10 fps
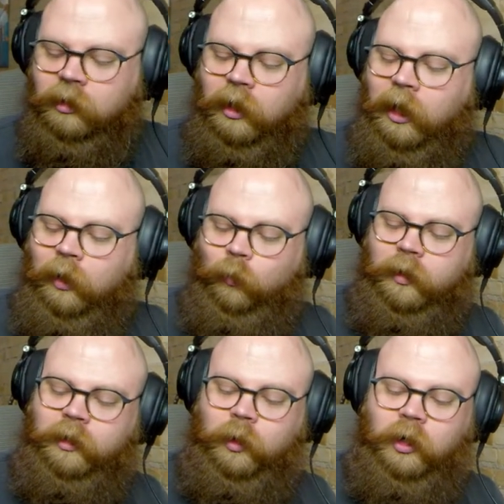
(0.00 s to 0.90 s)
Uh, what
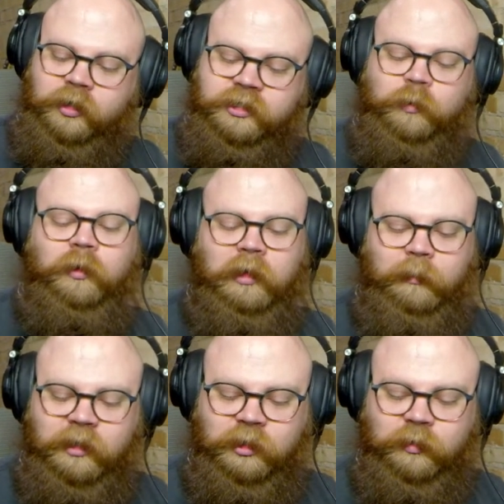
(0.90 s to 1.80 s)
it also will let
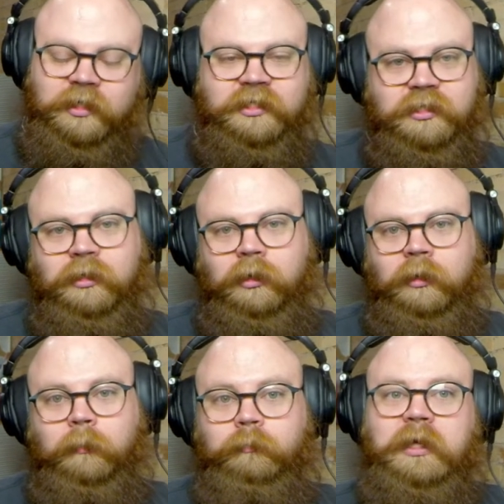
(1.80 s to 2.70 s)
me do is
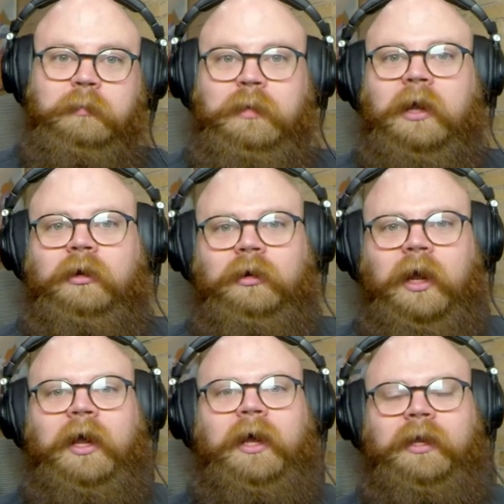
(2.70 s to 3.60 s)
be better
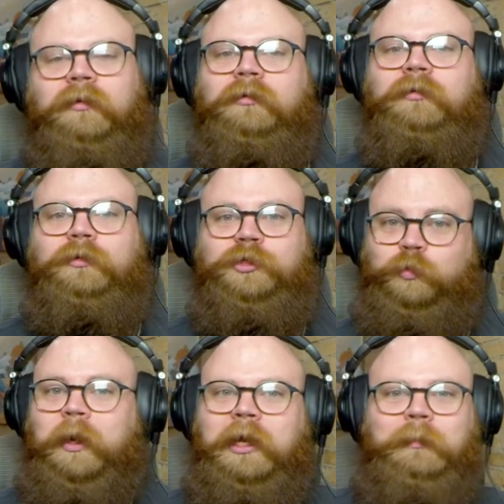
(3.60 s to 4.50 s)
at
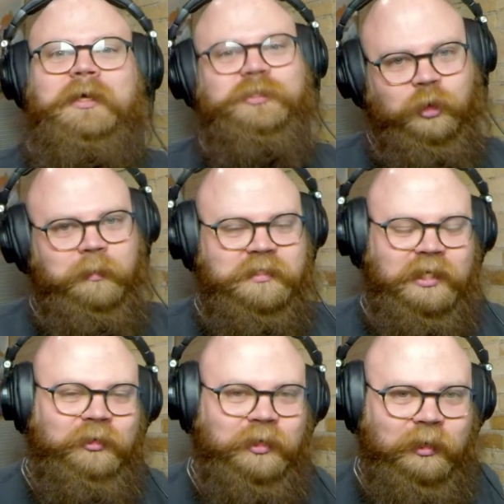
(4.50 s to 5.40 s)
reading my scripts
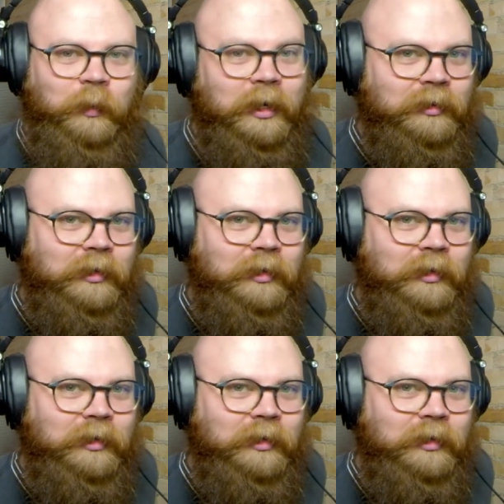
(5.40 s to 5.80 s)
and looking right at the